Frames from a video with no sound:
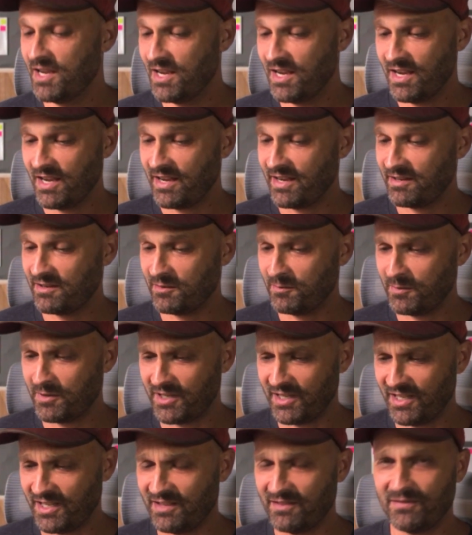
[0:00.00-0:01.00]
I don't want
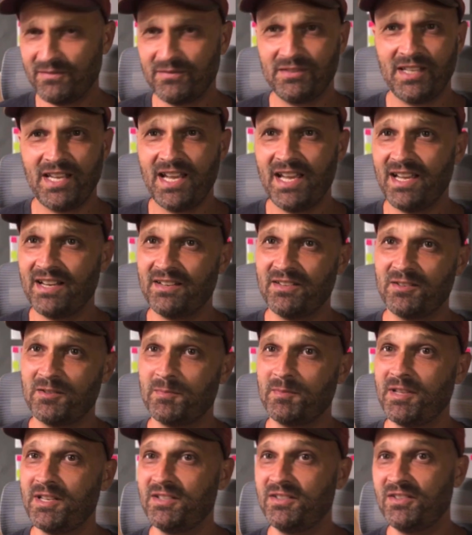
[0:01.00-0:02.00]
to get flagged. There's
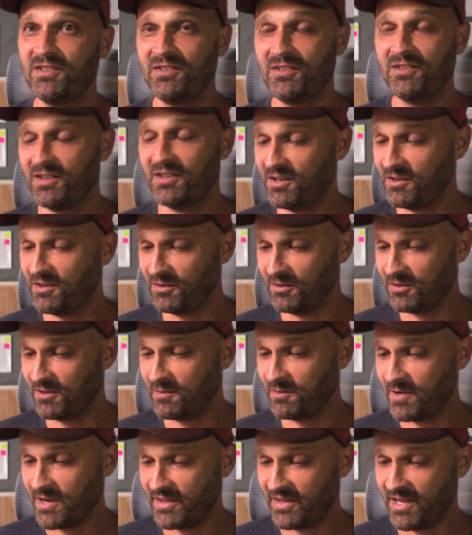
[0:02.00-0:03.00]
places you can go learn
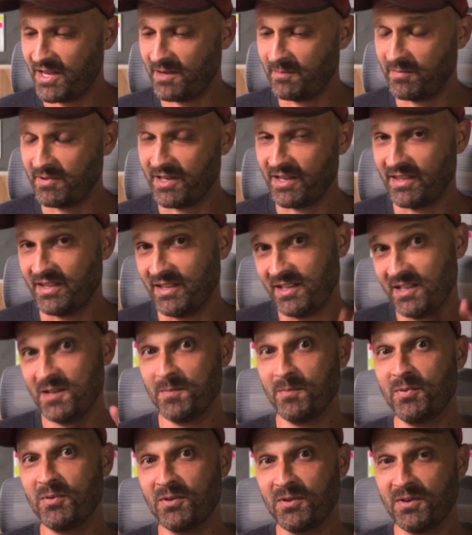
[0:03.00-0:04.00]
about that. But I think an
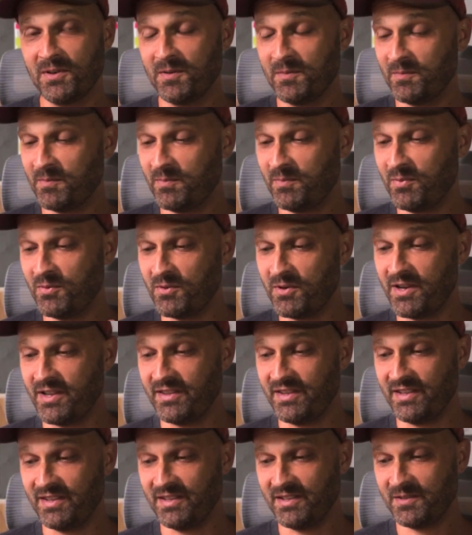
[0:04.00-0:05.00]
important point
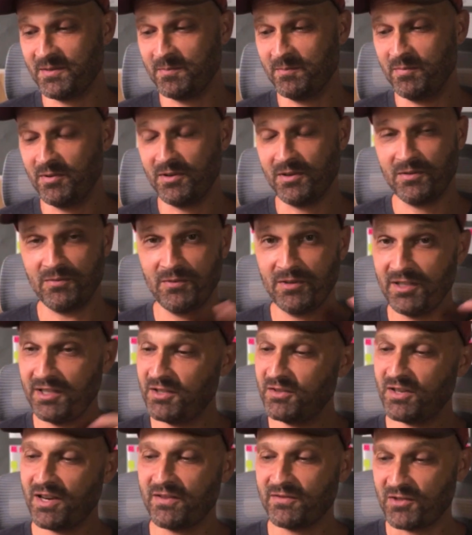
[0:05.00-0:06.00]
that this book really
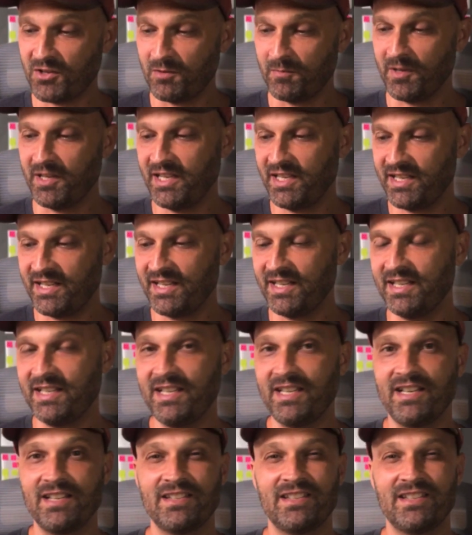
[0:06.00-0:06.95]
drives home again and again is